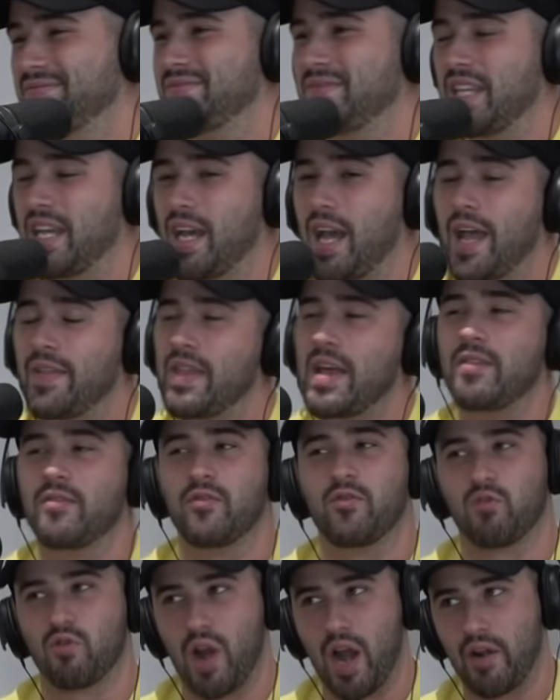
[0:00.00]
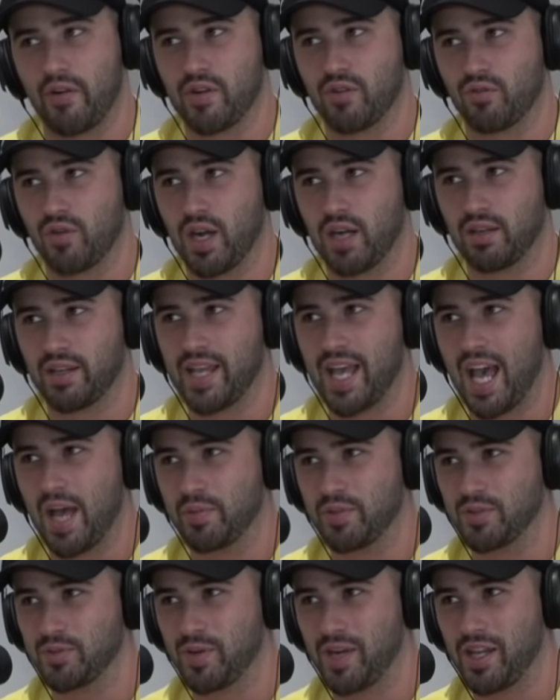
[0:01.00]
Yeah, and that very rarely
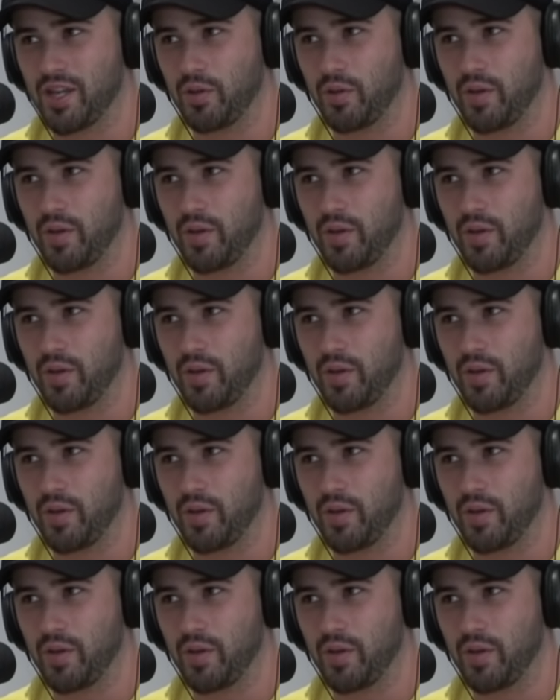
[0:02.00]
happens, by the